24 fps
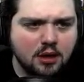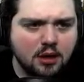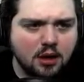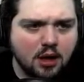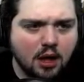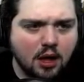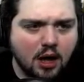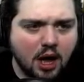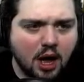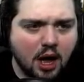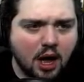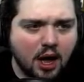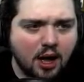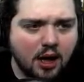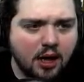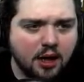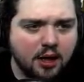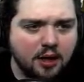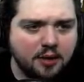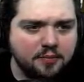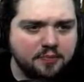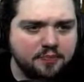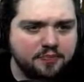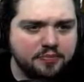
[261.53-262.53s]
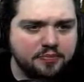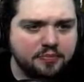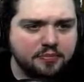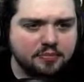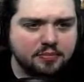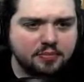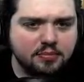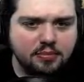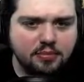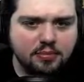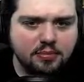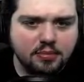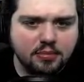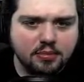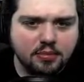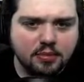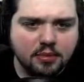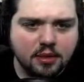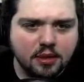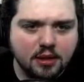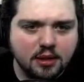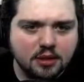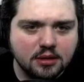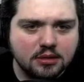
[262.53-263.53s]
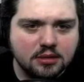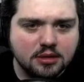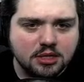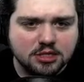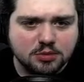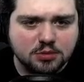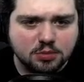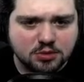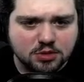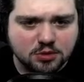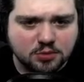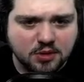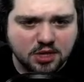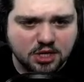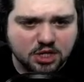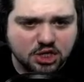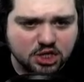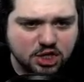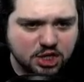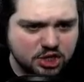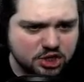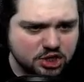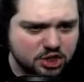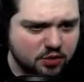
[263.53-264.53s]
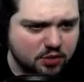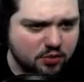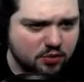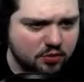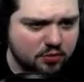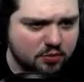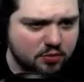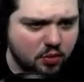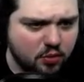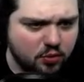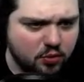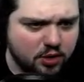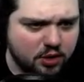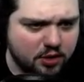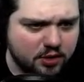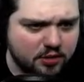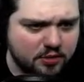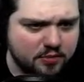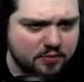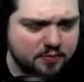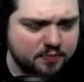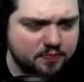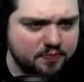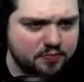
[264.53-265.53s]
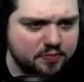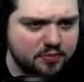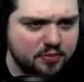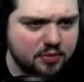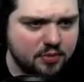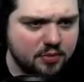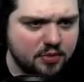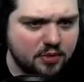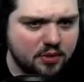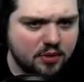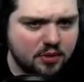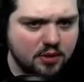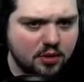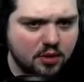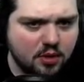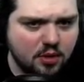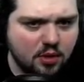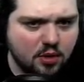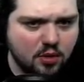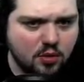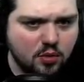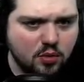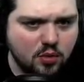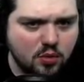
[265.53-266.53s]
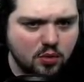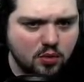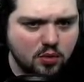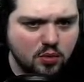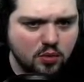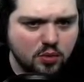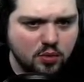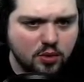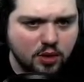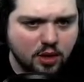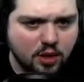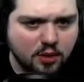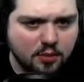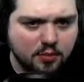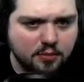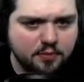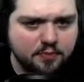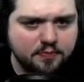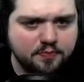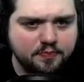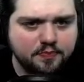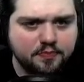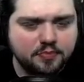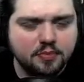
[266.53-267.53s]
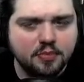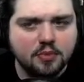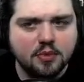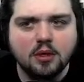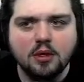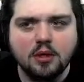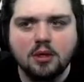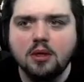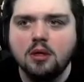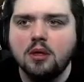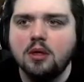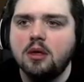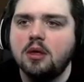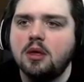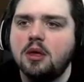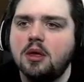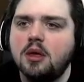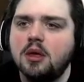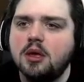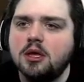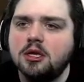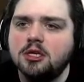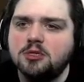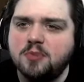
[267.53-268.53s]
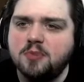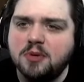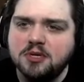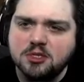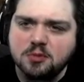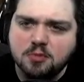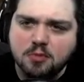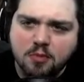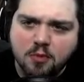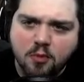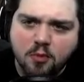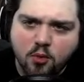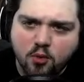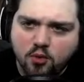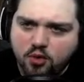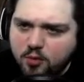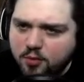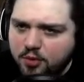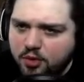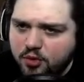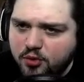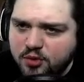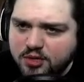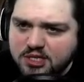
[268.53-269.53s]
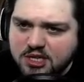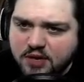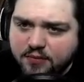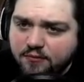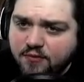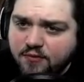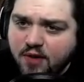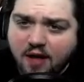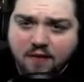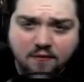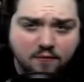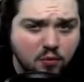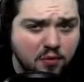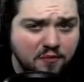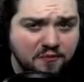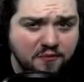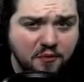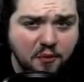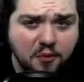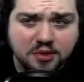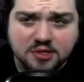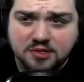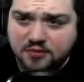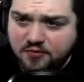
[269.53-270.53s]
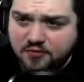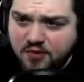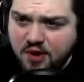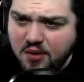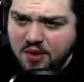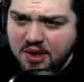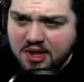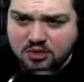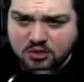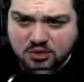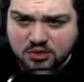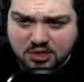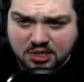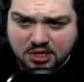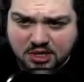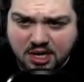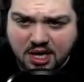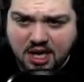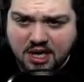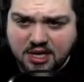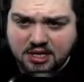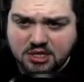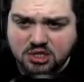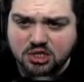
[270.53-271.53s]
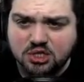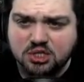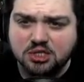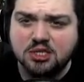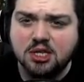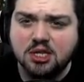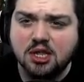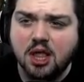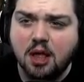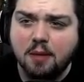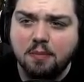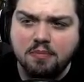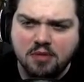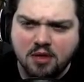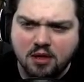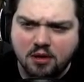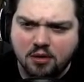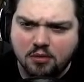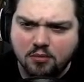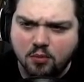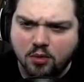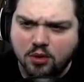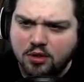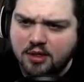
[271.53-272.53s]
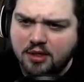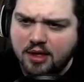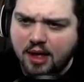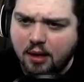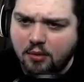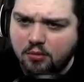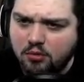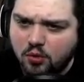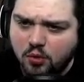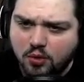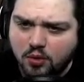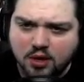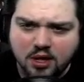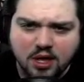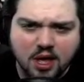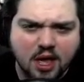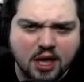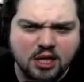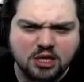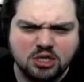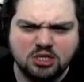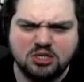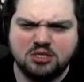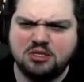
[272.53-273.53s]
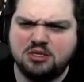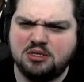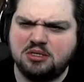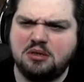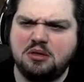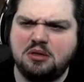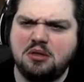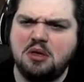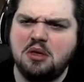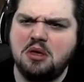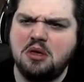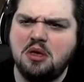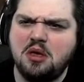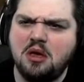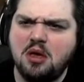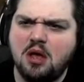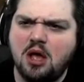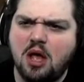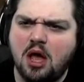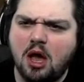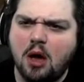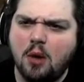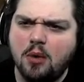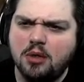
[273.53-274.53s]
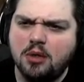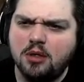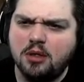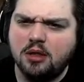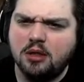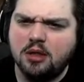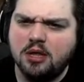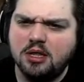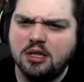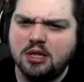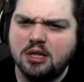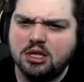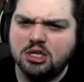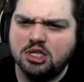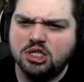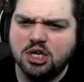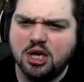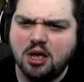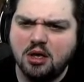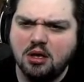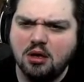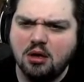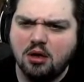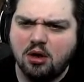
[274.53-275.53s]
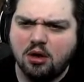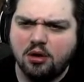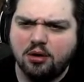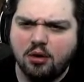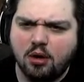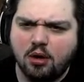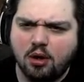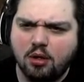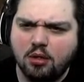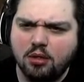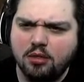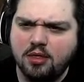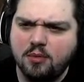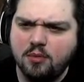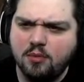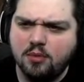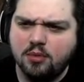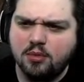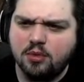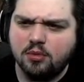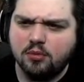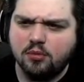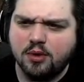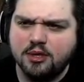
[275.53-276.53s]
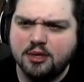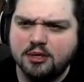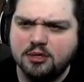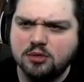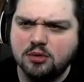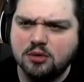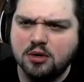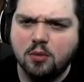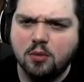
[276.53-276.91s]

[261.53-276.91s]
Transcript: Ah. This must be the changing room. Hold on. Hold up. Specimen report number 37544 is a very interesting case. She's still up there in one of the outdoor cages. I would need to check on all of them when the rains...